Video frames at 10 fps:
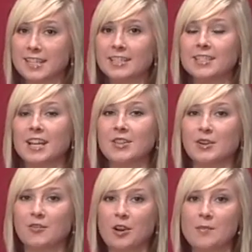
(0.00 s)
since then
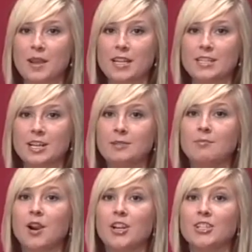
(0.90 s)
their frontman Doug
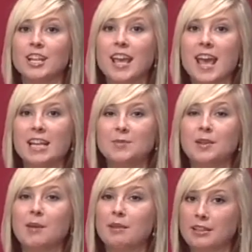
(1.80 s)
Marsh has
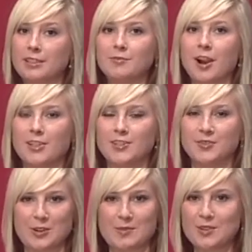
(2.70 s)
become indie rock's
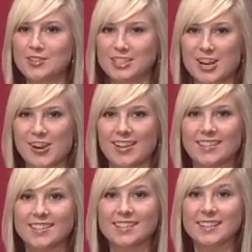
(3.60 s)
foremost
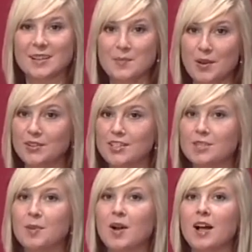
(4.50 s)
guitarist. Built to
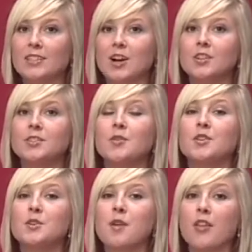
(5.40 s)
Spill has also
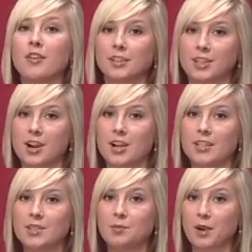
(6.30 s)
2 other
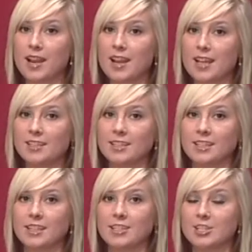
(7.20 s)
guitarists, Brett
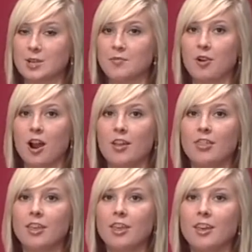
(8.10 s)
Netson and Jim
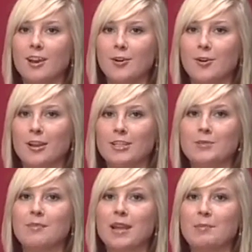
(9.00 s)
Roth. According
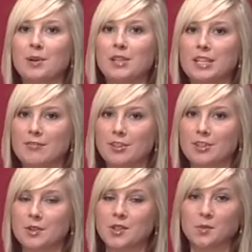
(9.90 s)
to Mike Bookey of The
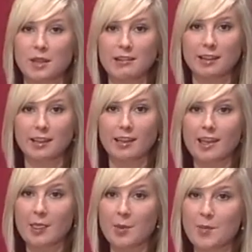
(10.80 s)
Source Weekly,
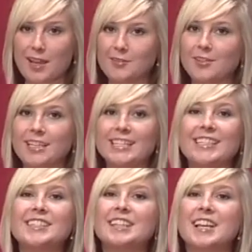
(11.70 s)
the band
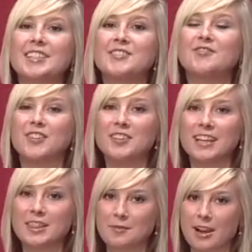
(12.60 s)
released its latest
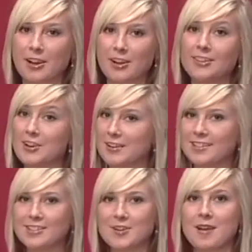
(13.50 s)
full-length record, There
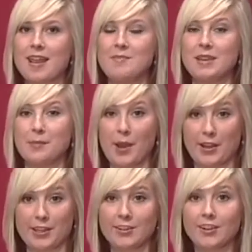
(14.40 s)
Is No Enemy,
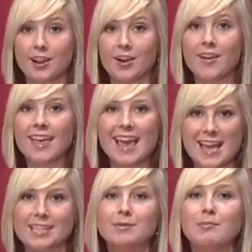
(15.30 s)
about a year ago,
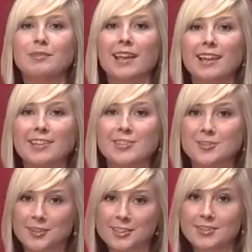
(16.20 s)
and has been playing in
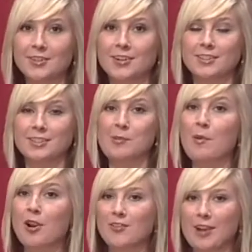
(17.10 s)
short tours in
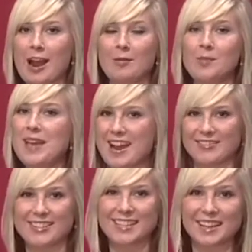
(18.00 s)
support of their album
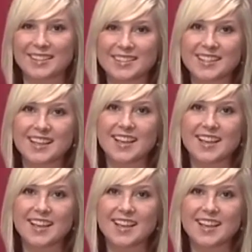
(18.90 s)
ever since.